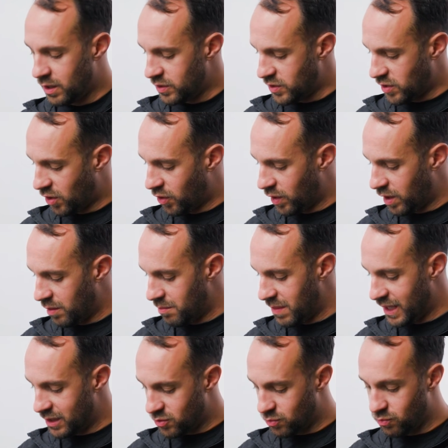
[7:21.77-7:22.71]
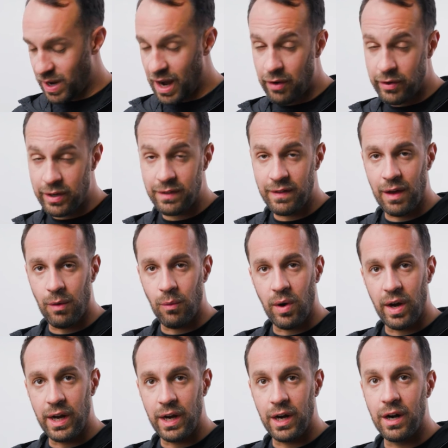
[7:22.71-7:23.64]
So it makes routing that
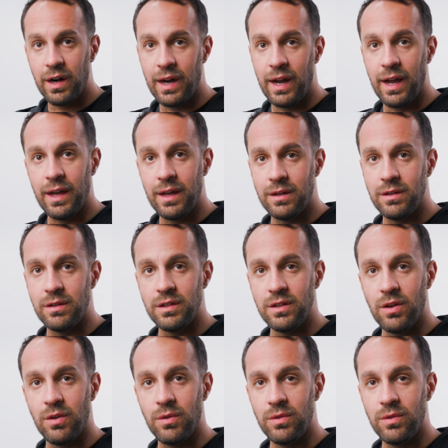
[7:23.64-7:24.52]
wire and